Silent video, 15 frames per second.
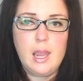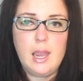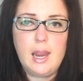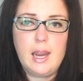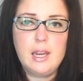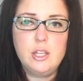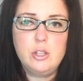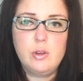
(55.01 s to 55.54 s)

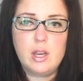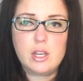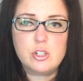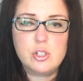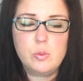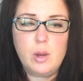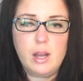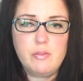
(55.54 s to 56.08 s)
and you
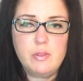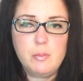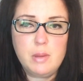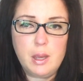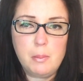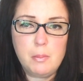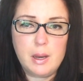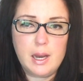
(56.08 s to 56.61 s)
actually will have them
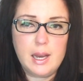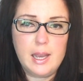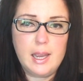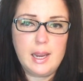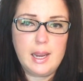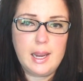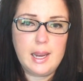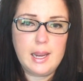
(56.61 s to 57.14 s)
come
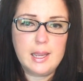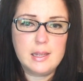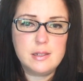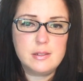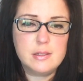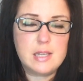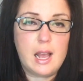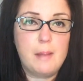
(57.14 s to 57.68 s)
by
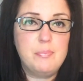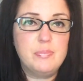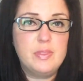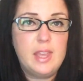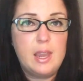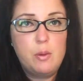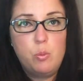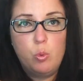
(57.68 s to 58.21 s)
and um,
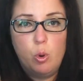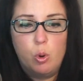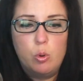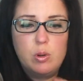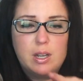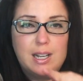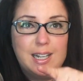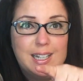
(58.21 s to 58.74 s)
they
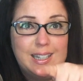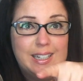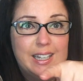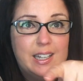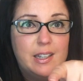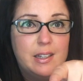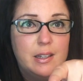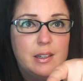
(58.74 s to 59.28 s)
will
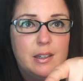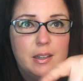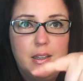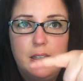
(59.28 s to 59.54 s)
click.